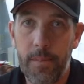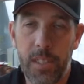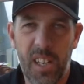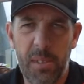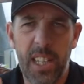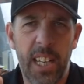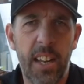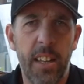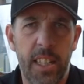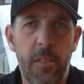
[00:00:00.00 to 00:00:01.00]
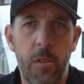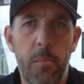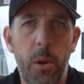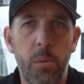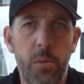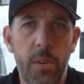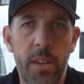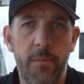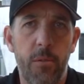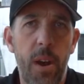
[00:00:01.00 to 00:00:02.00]
it's gonna be the kind of like that remote
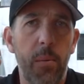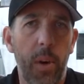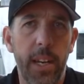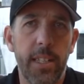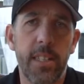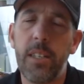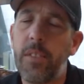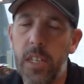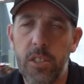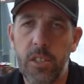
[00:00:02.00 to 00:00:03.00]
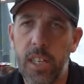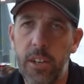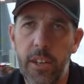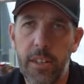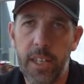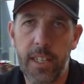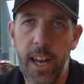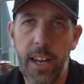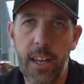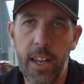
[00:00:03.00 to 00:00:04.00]
infrared one that doesn't even touch your skin or anything like
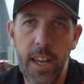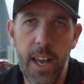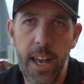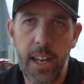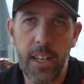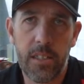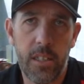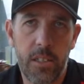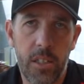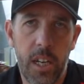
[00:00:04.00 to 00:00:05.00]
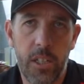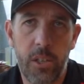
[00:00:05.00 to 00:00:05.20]
that. And as long as you're not